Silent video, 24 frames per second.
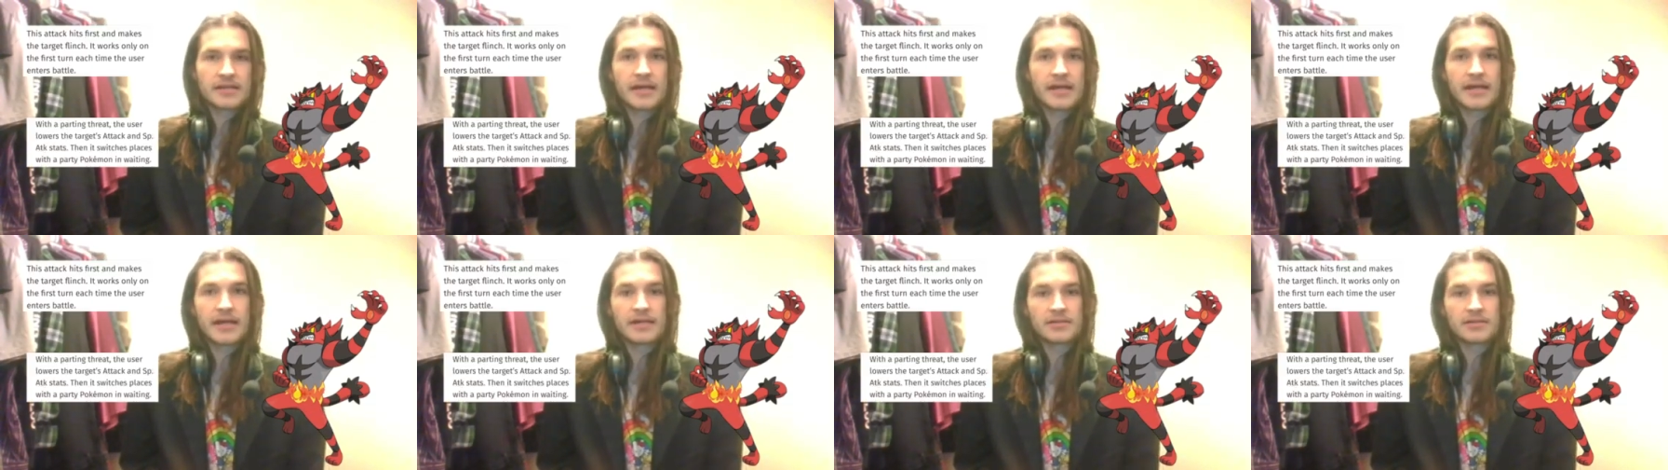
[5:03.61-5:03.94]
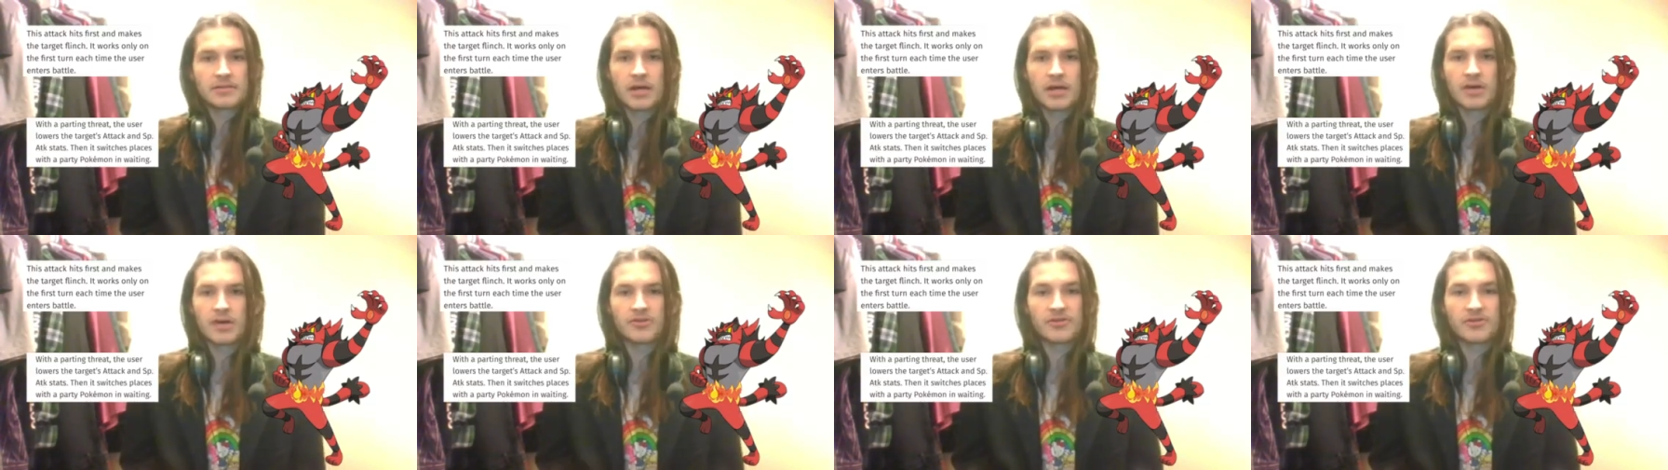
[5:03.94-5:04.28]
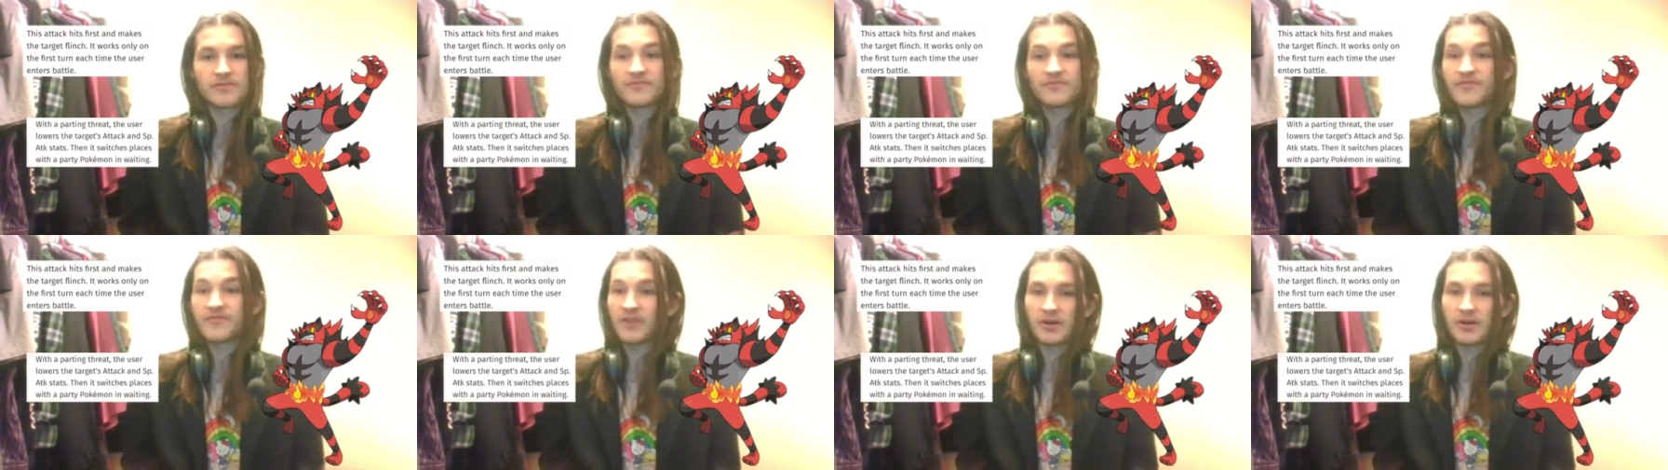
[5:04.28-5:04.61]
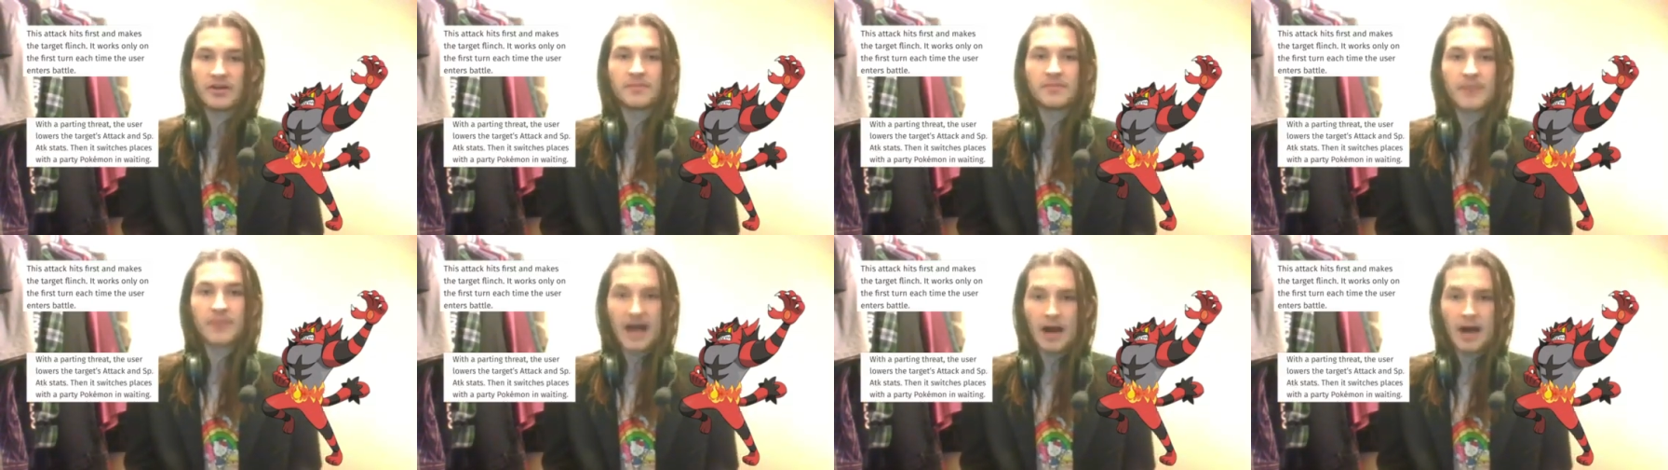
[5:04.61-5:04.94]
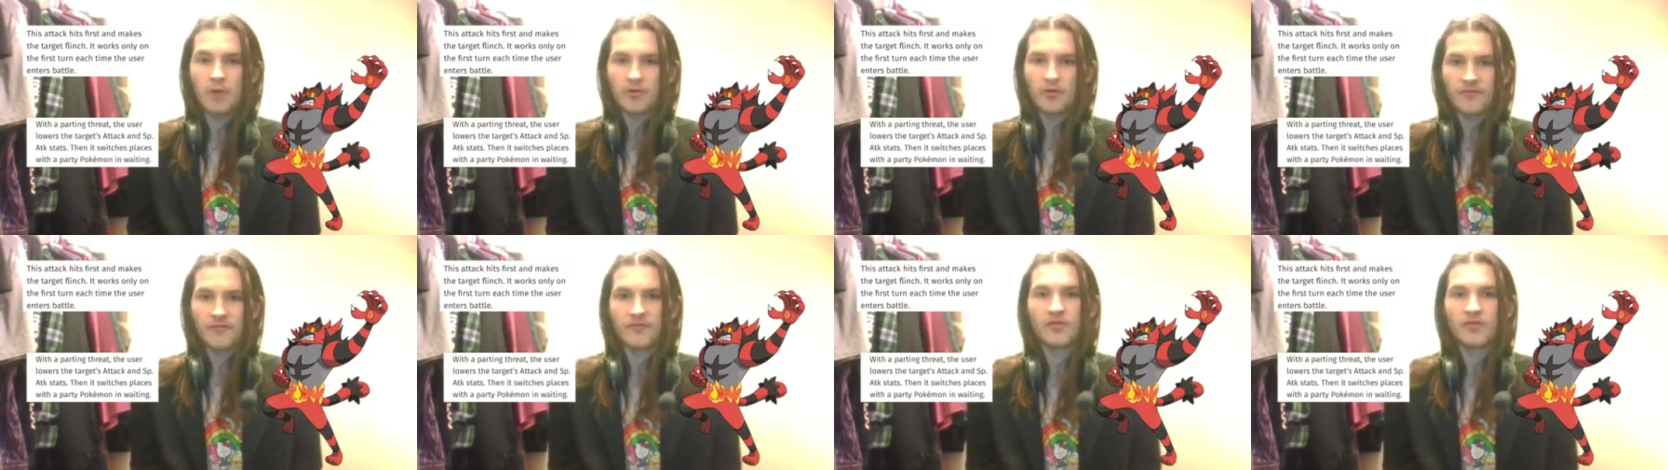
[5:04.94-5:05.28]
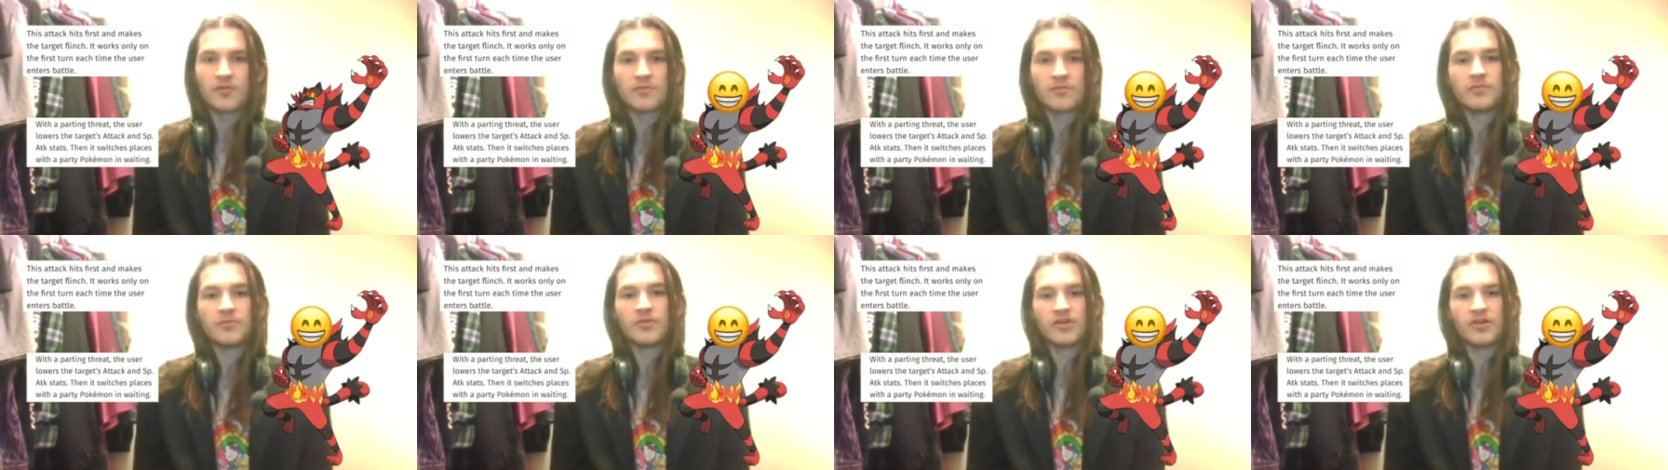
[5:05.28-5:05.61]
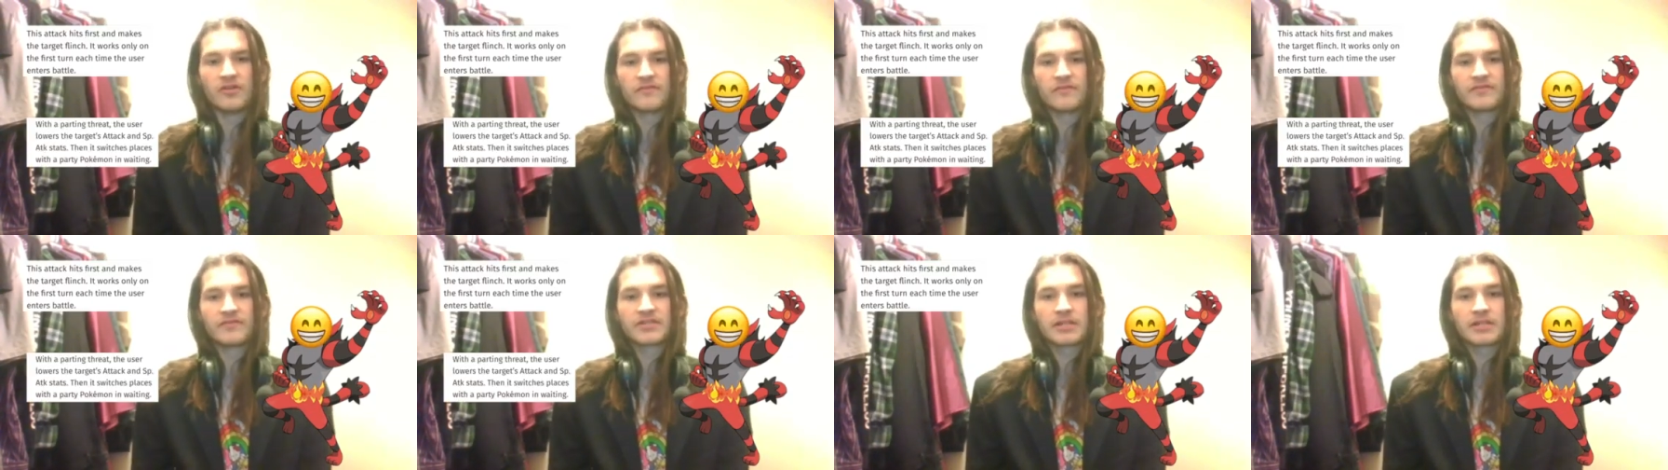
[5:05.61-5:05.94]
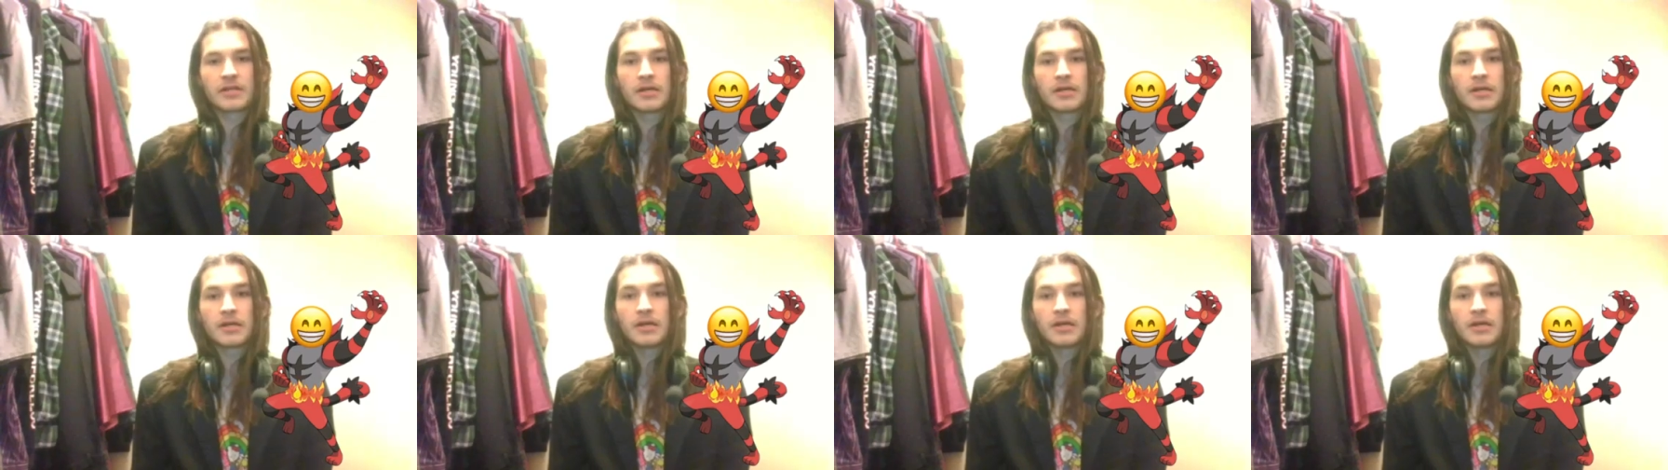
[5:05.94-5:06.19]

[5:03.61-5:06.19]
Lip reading: and other very powerful moves.